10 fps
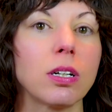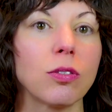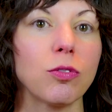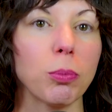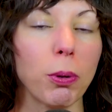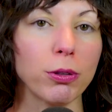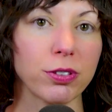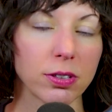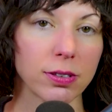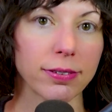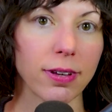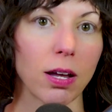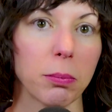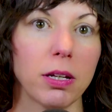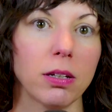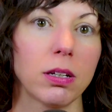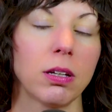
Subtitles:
for posting this comment.